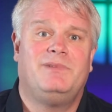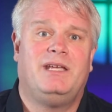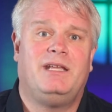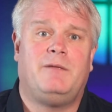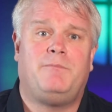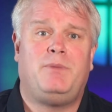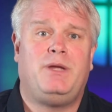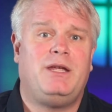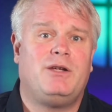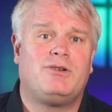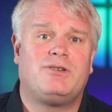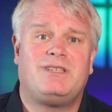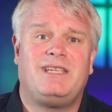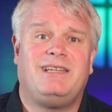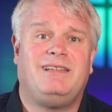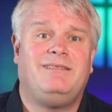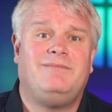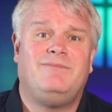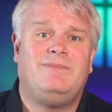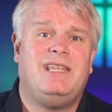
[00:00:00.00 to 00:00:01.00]
It appears
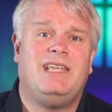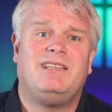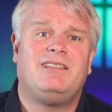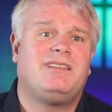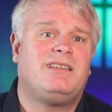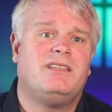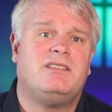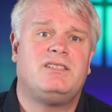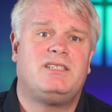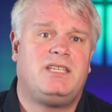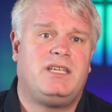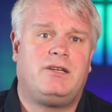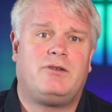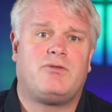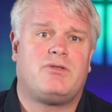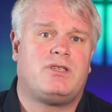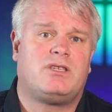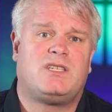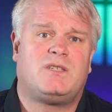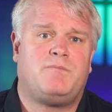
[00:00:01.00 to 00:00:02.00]
he didn't
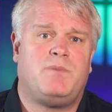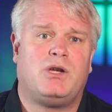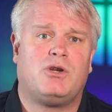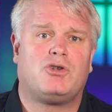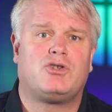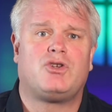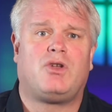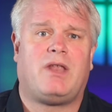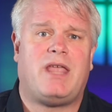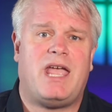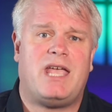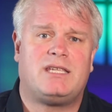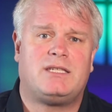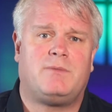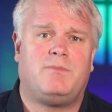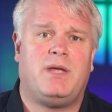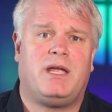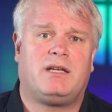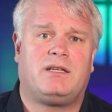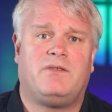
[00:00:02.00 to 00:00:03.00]
consider the spiritual
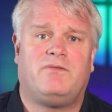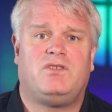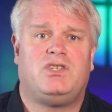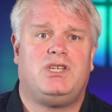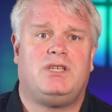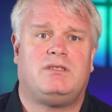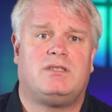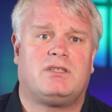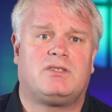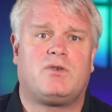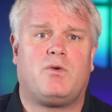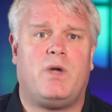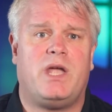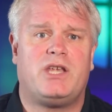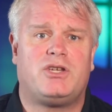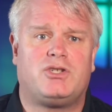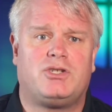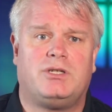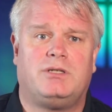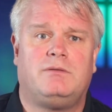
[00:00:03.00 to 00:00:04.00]
aspect of Jesus'
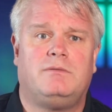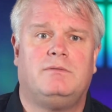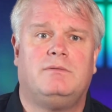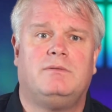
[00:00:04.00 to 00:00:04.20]
question.